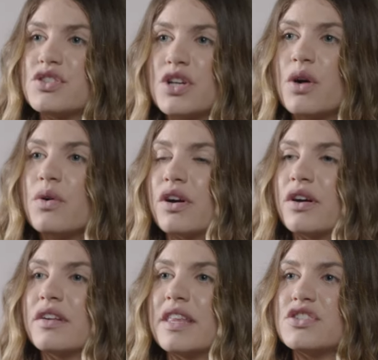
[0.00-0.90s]
show
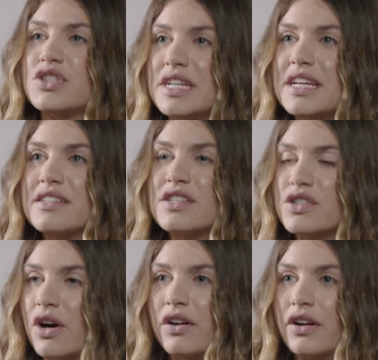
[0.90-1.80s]
her that she is a
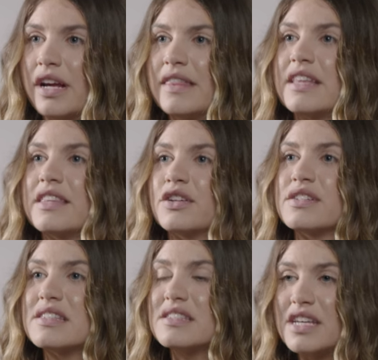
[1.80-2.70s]
daughter and that there
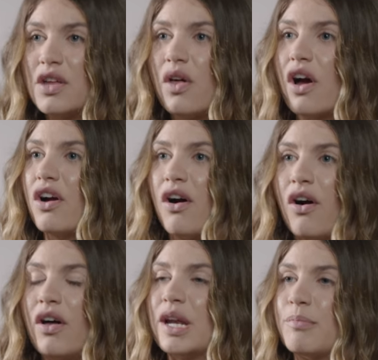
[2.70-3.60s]
is still a
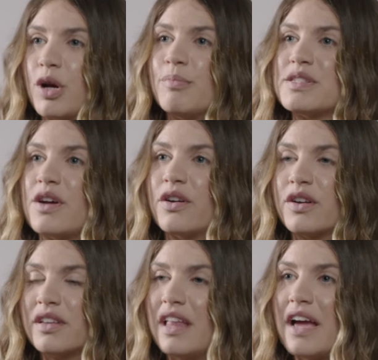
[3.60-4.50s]
call and a purpose on
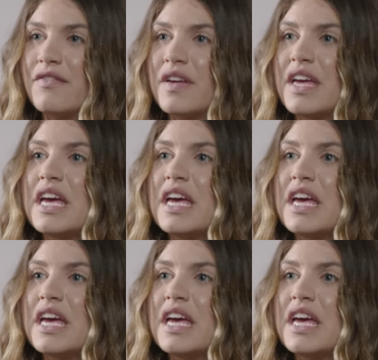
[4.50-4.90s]
her life.